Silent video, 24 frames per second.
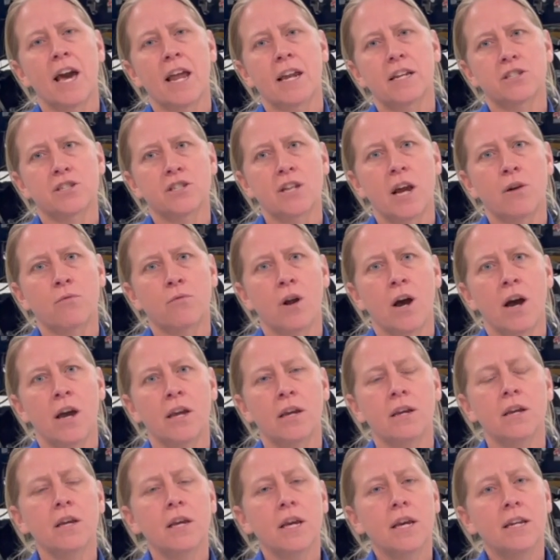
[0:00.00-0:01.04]
it set
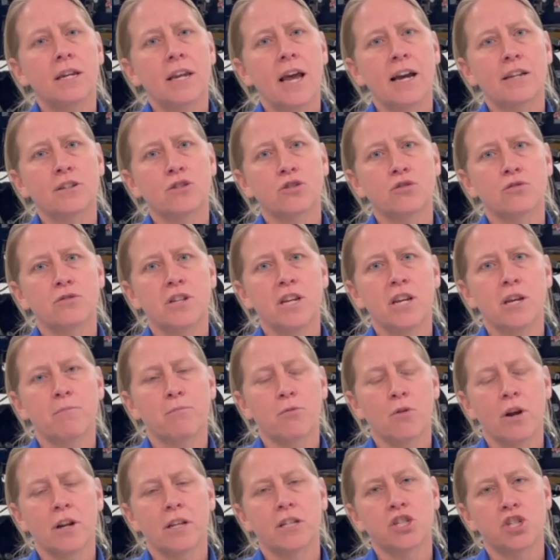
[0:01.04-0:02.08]
right, not too deep,
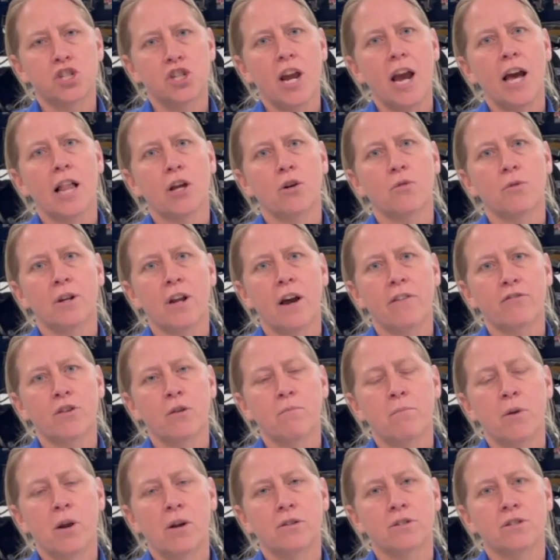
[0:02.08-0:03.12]
running shallow enough
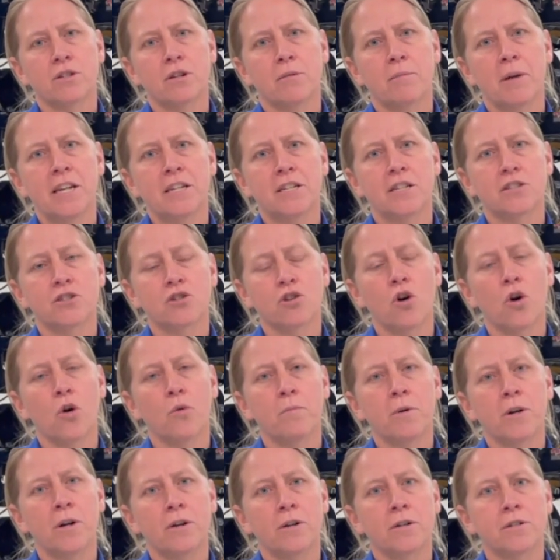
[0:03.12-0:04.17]
comparison to my disc
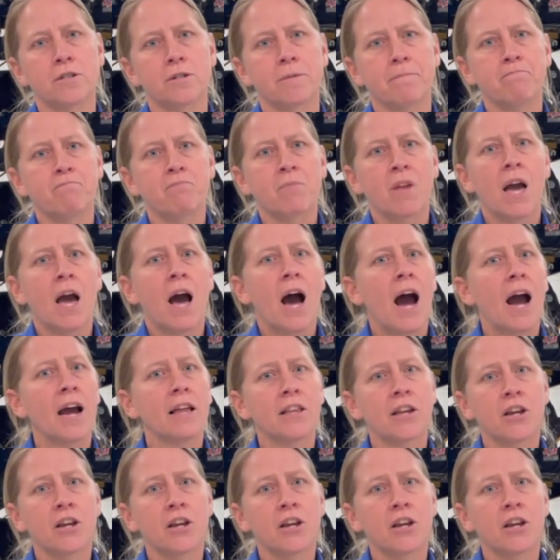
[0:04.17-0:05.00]
openers. Highly